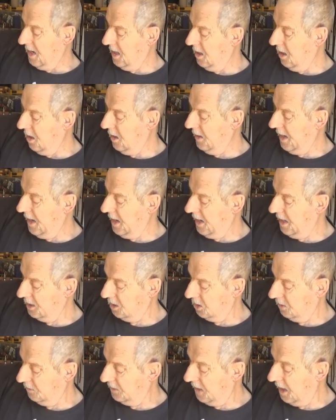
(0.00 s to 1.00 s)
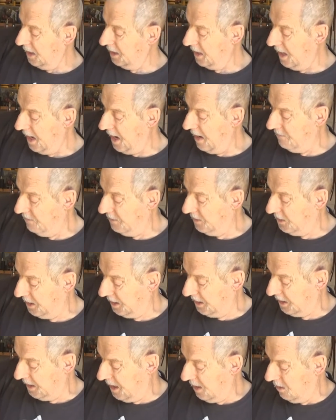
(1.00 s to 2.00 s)
Like that, as I've done
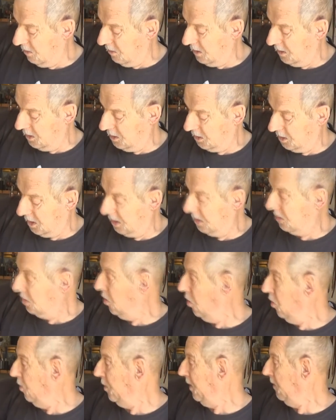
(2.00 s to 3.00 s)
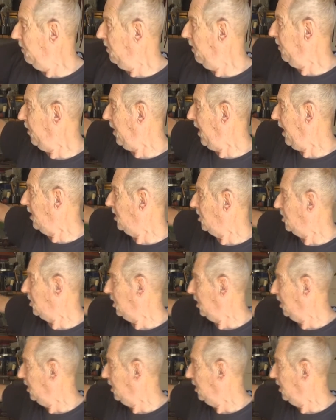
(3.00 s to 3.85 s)
everything now. As I say, it's all been replaced,